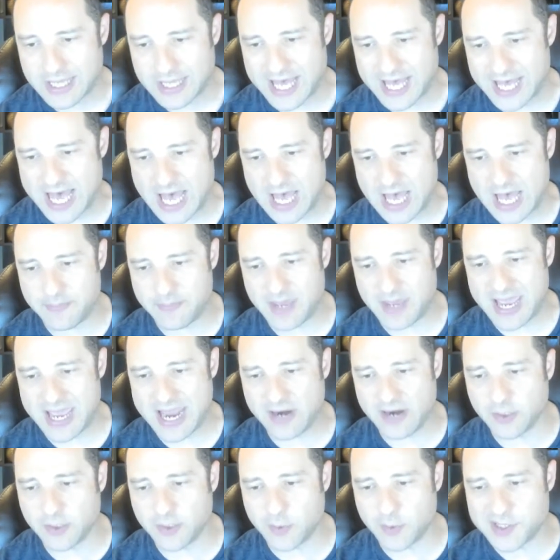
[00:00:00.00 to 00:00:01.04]

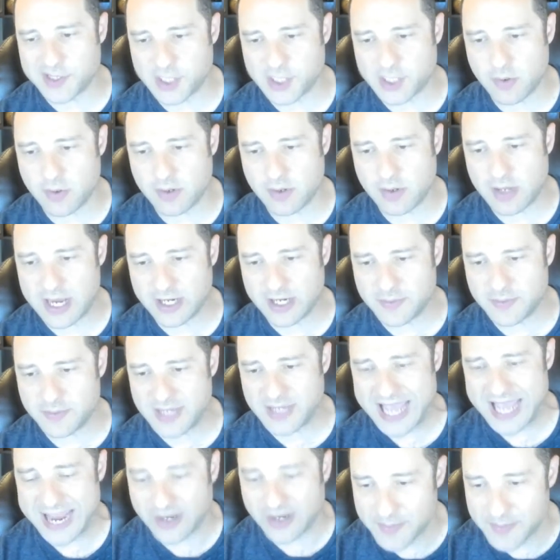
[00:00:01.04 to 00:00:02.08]
Aaron wants to know,
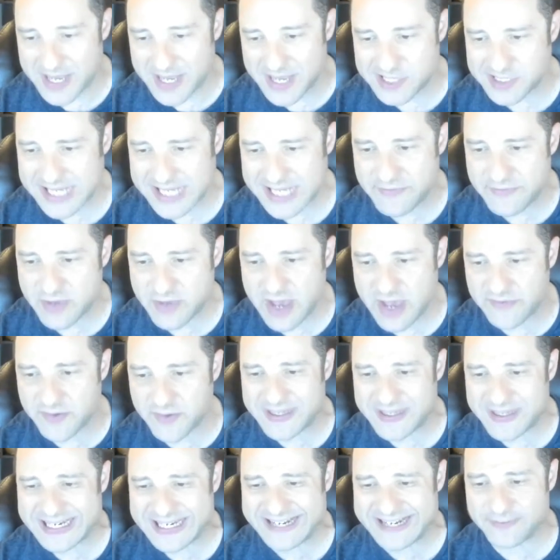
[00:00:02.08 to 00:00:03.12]
Aaron Amazing, have you ever
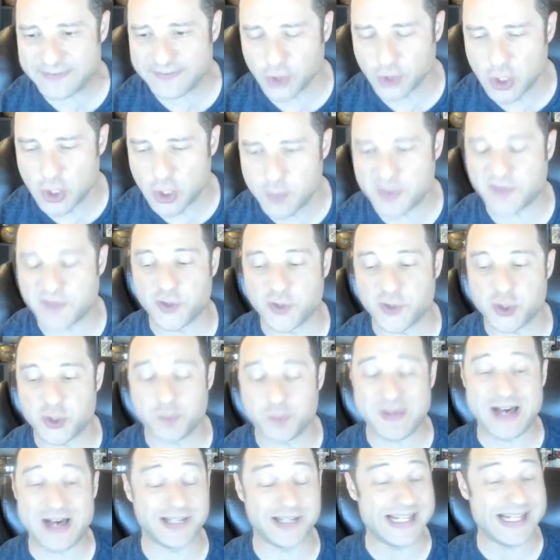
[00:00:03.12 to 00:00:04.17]
been in a room with a
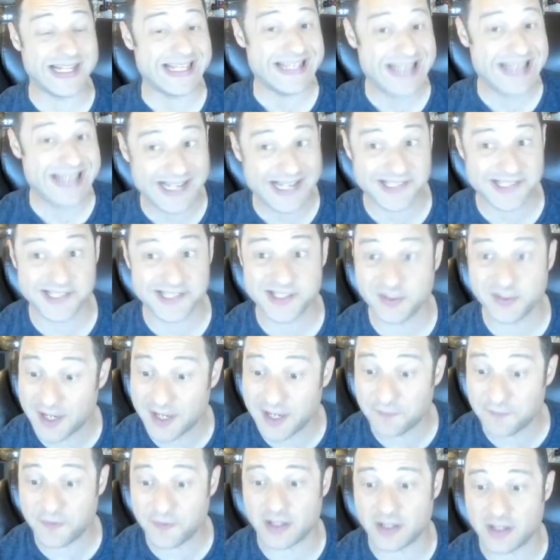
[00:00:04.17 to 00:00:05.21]
virtual balcony? Yes, it's a
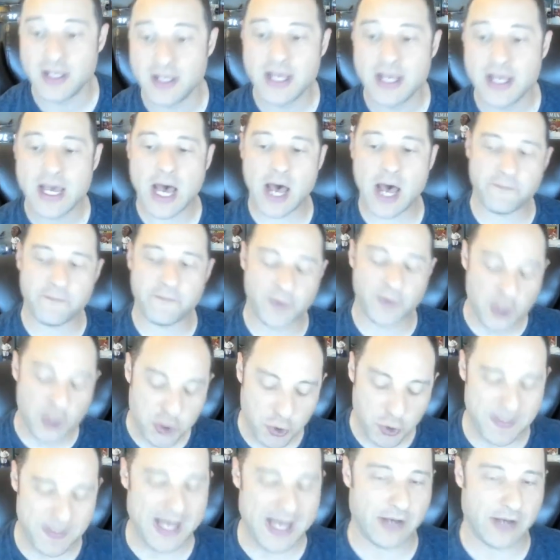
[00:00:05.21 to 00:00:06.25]
lot of fun. A
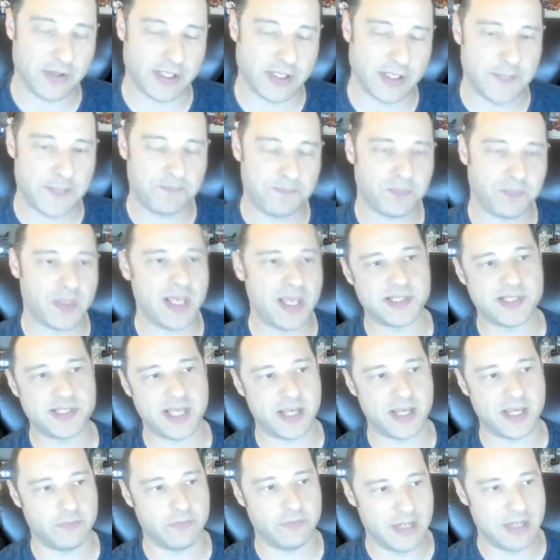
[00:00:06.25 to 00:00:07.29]
virtual balcony is
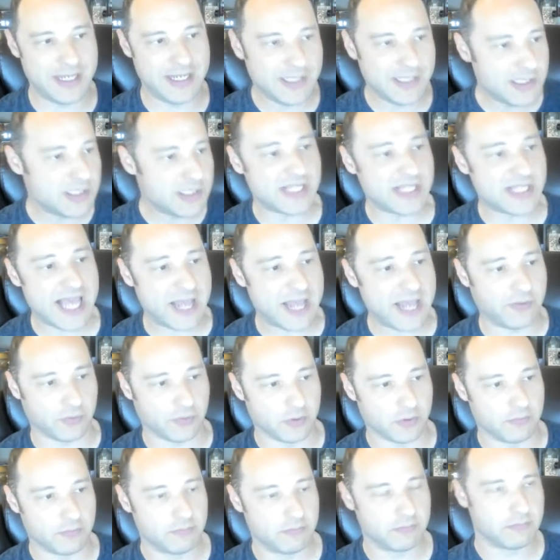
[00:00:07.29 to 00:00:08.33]
a inside
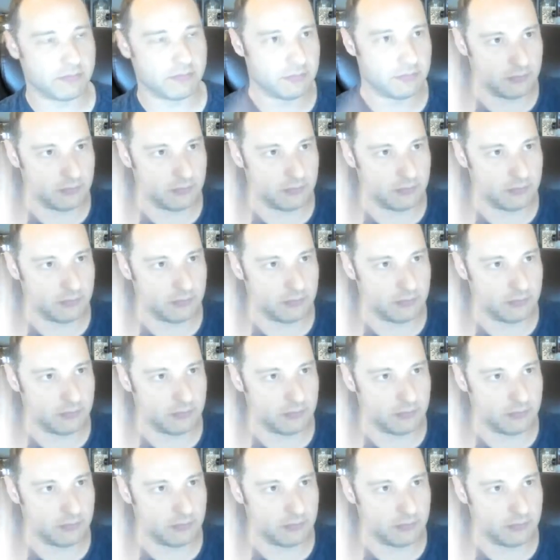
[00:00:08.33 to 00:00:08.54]
room,